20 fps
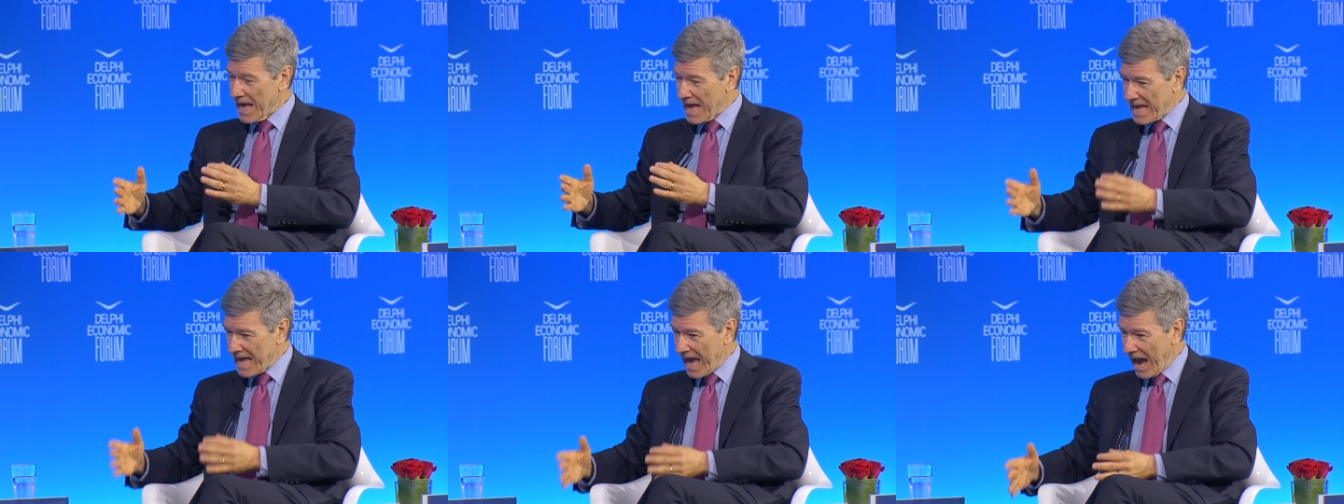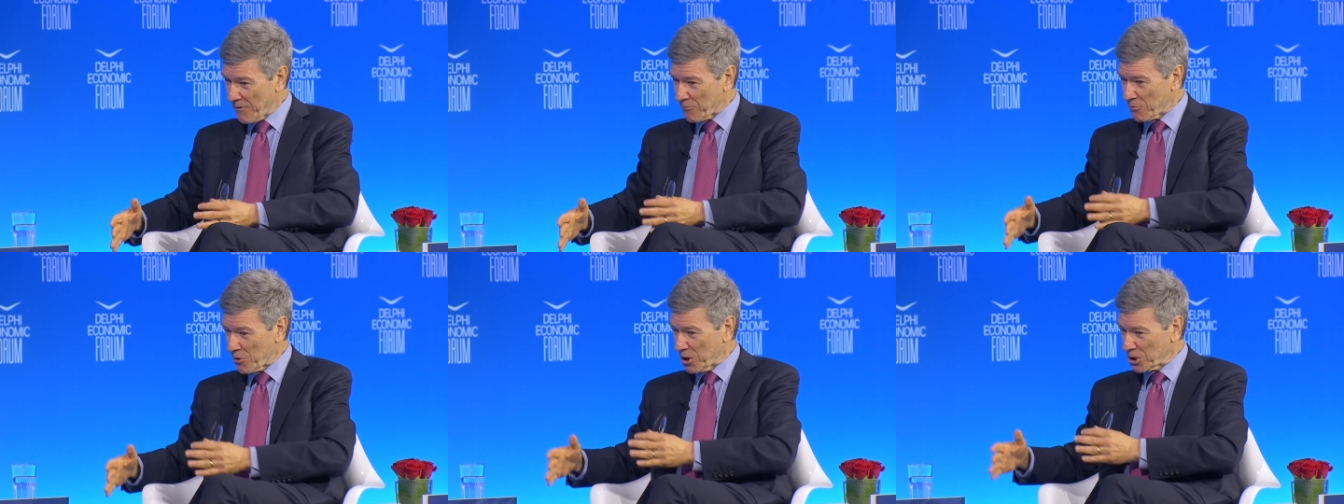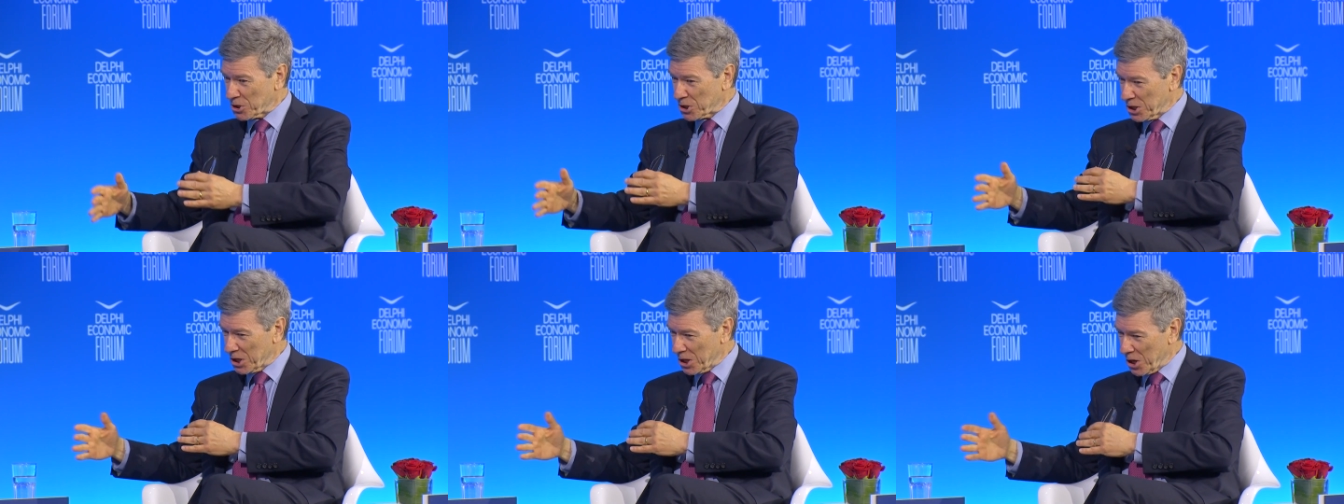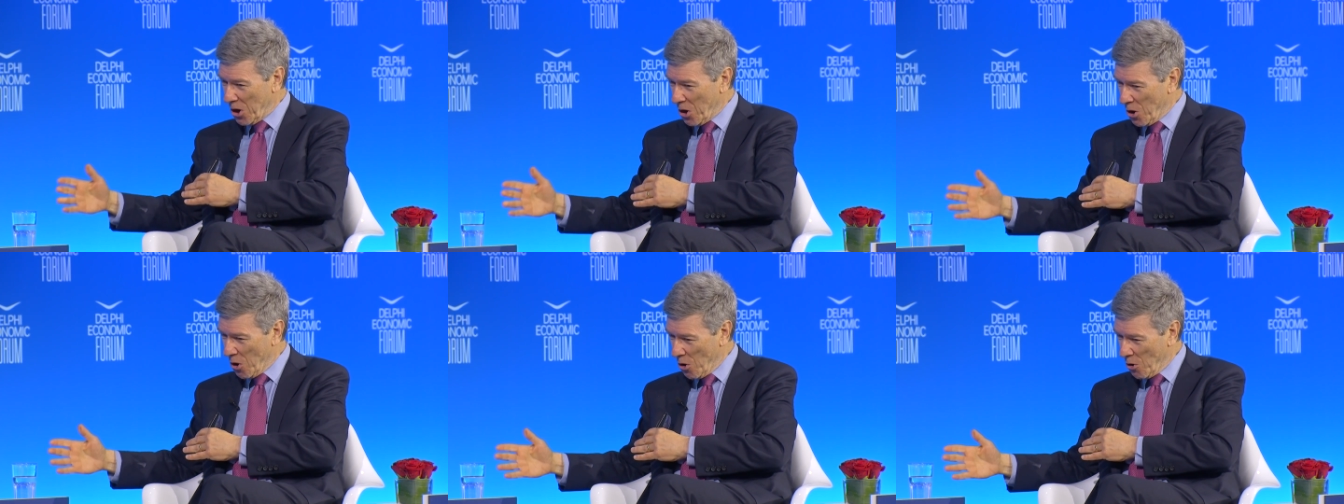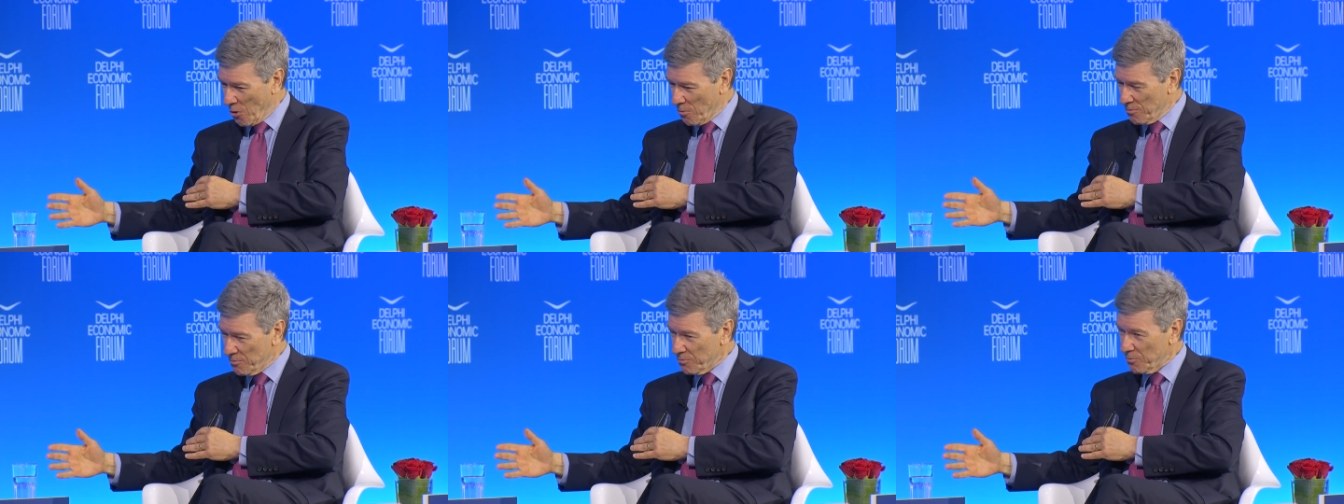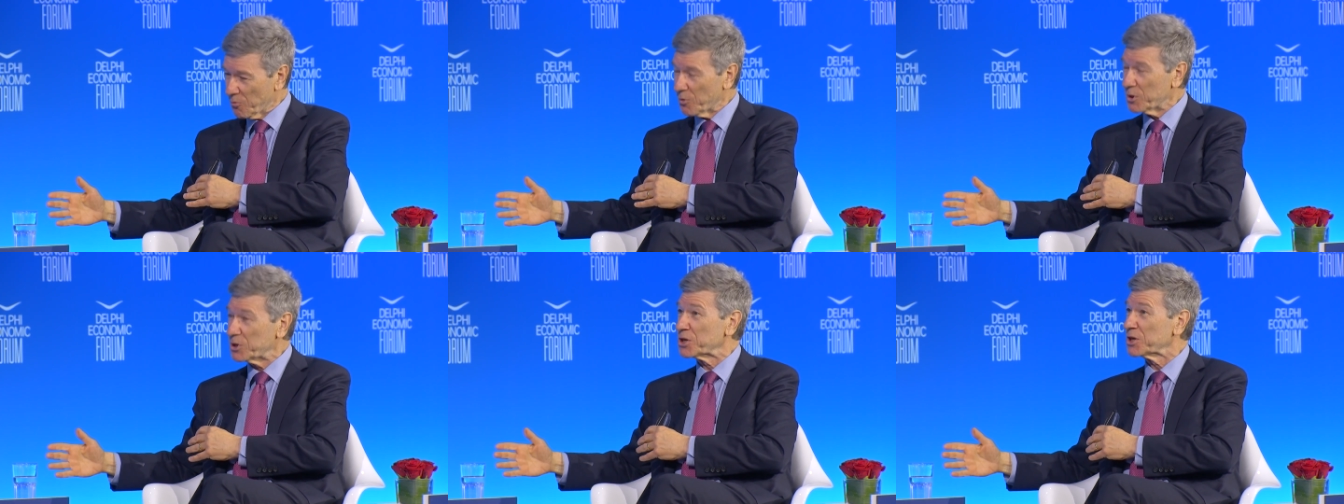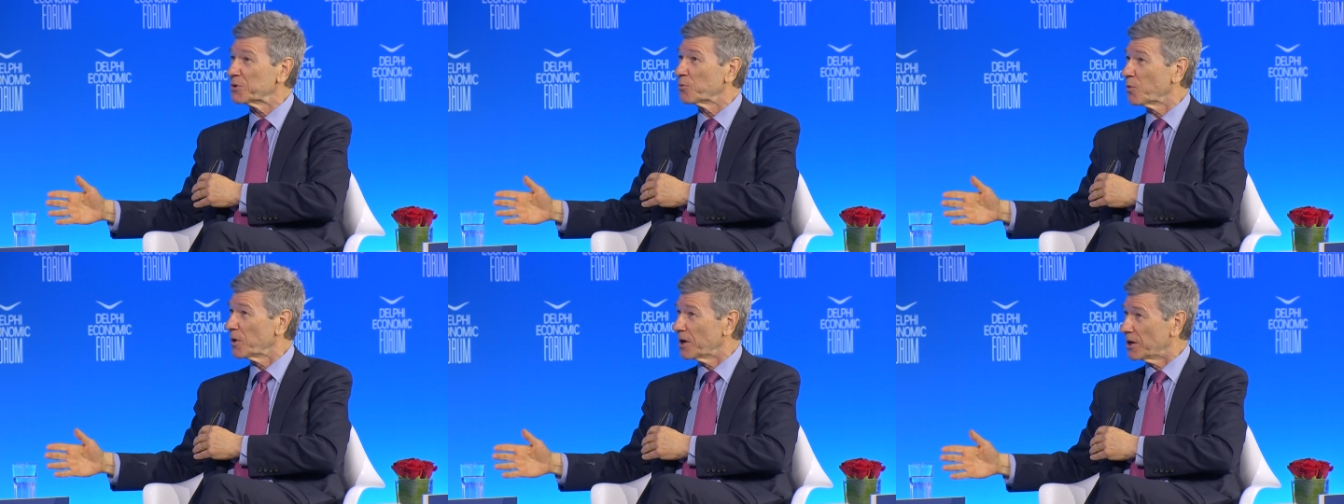get Russia to go home, which
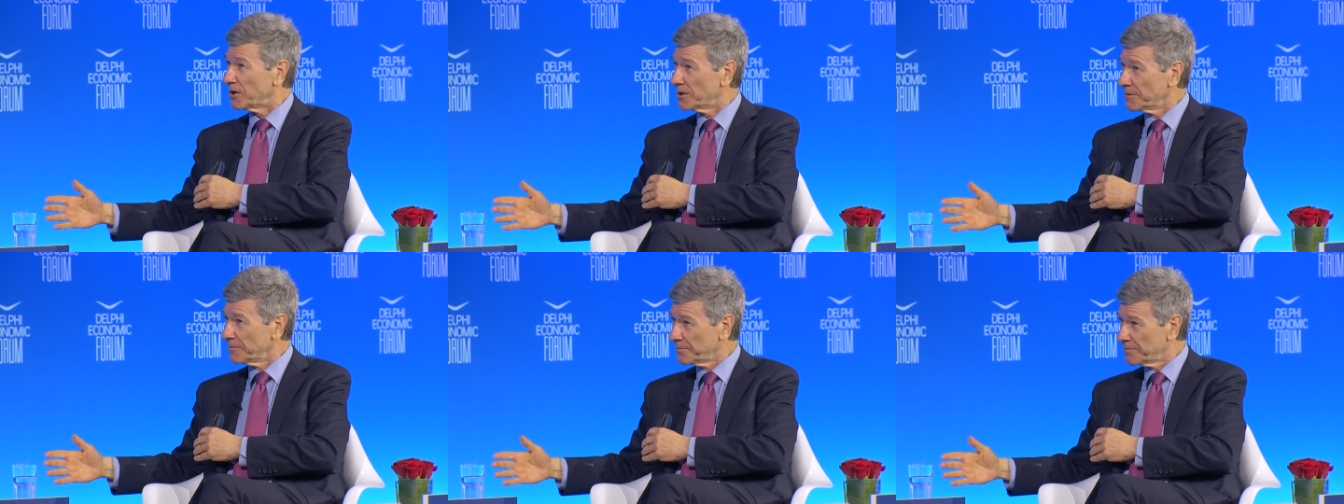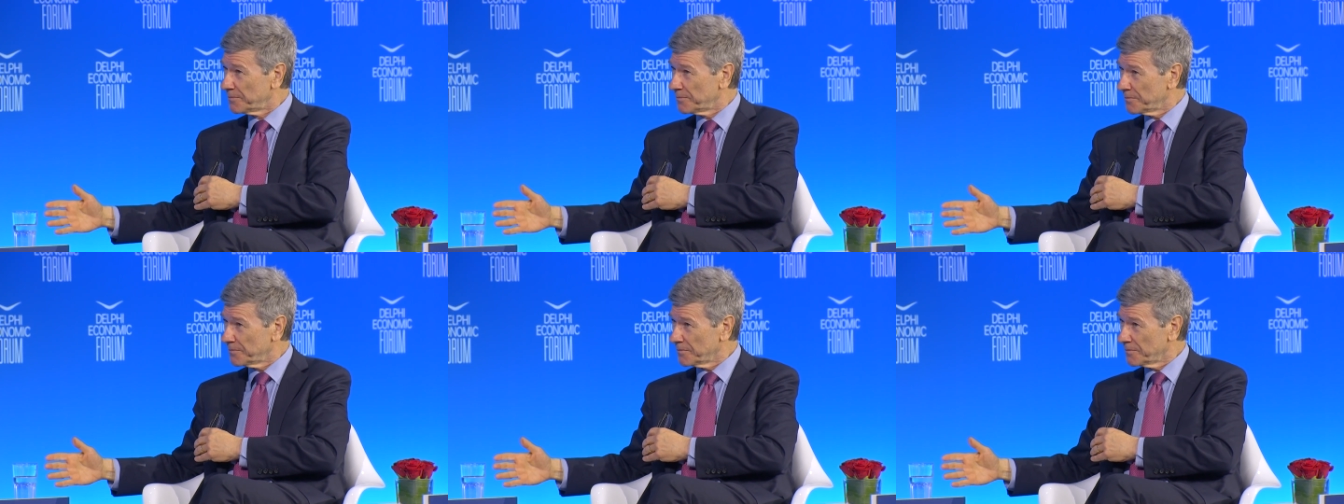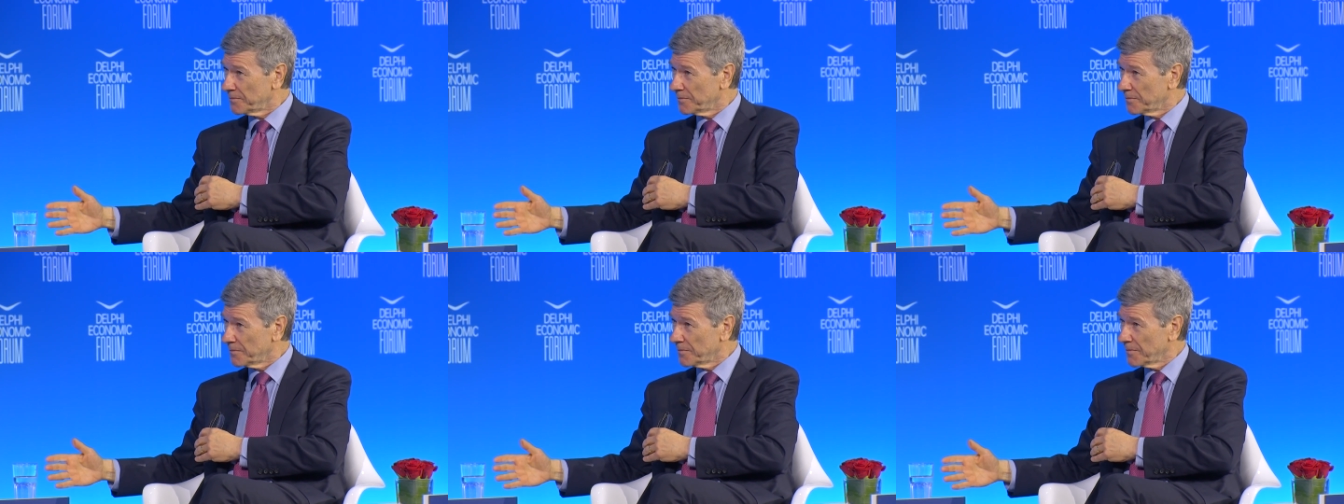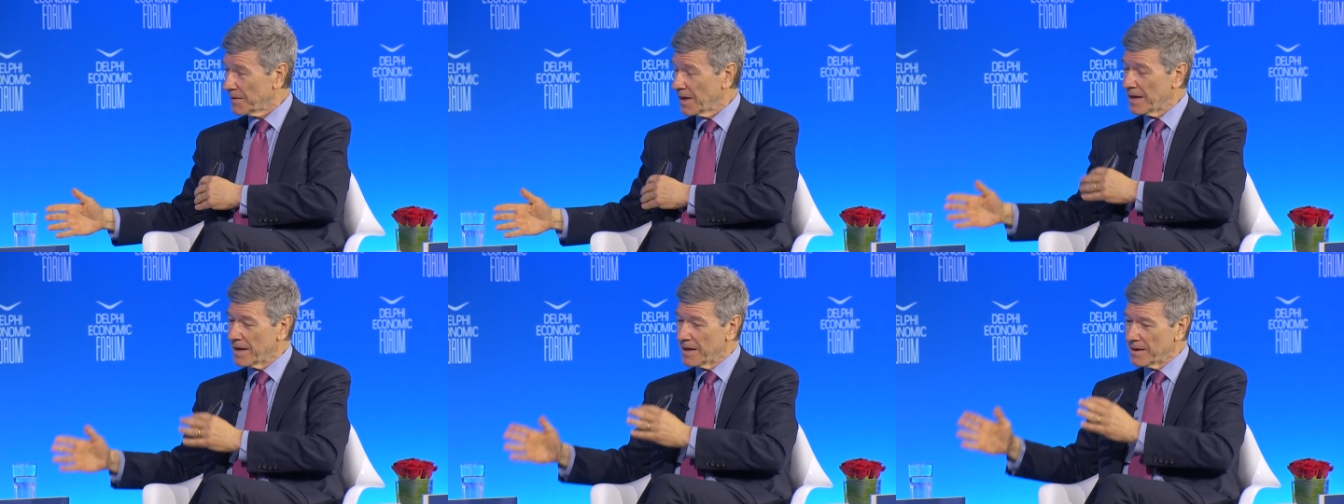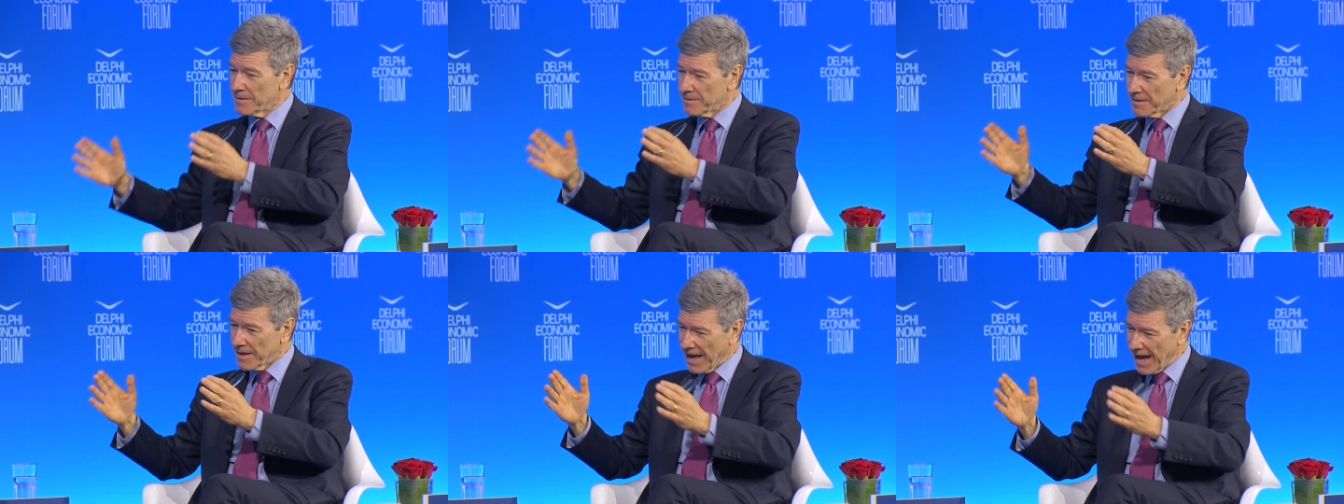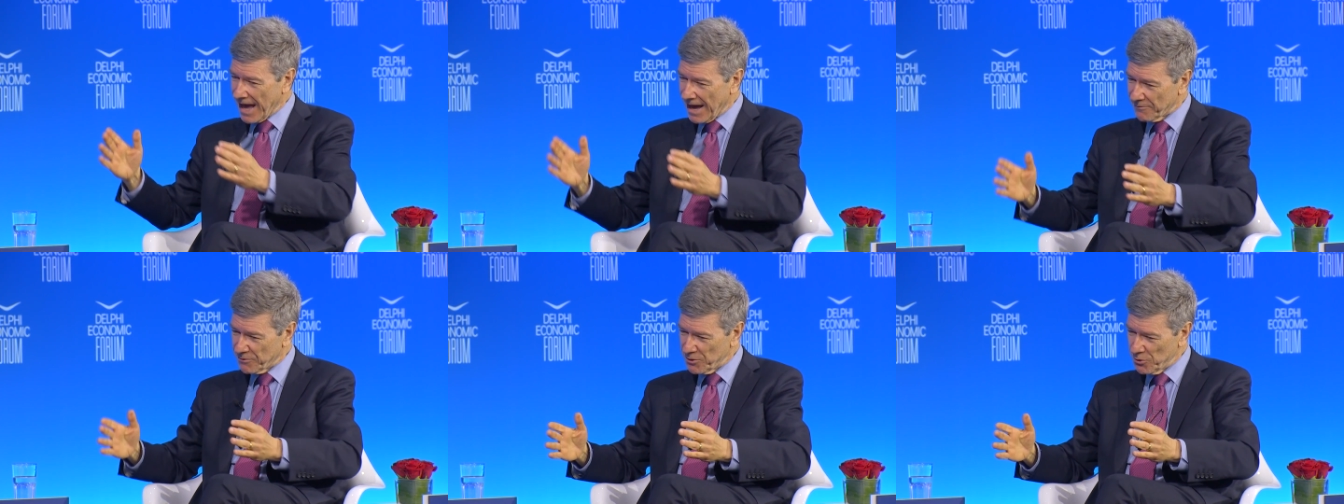it will, have